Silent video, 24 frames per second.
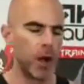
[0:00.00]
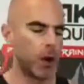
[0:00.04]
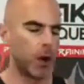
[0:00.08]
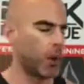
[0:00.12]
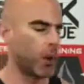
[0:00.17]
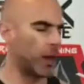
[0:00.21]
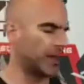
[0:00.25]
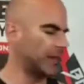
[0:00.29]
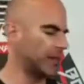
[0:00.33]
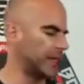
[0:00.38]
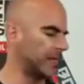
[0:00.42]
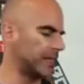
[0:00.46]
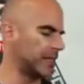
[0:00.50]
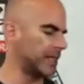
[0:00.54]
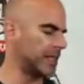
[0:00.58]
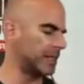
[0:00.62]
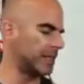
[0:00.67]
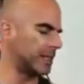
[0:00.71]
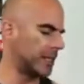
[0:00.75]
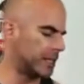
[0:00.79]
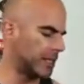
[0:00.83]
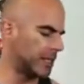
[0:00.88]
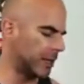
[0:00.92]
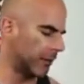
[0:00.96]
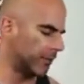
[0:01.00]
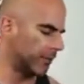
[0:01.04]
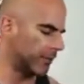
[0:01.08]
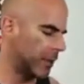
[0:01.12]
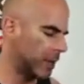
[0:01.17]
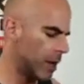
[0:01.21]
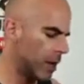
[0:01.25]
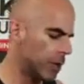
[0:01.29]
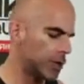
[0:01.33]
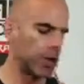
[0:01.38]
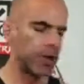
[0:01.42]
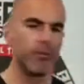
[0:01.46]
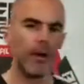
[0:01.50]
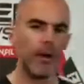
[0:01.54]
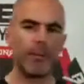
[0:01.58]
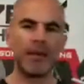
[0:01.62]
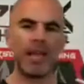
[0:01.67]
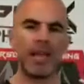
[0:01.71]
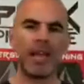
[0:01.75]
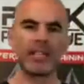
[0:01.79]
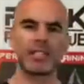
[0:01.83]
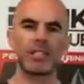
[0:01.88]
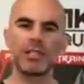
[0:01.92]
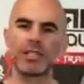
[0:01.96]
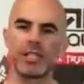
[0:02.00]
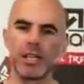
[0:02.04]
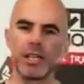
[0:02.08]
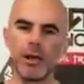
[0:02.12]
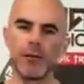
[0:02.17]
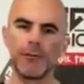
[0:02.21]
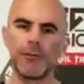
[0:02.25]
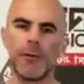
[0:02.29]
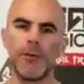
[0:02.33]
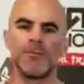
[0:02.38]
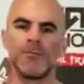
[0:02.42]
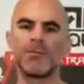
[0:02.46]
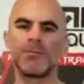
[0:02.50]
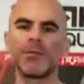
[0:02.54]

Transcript: or why they need to eat this stuff. So you might be asking yourself,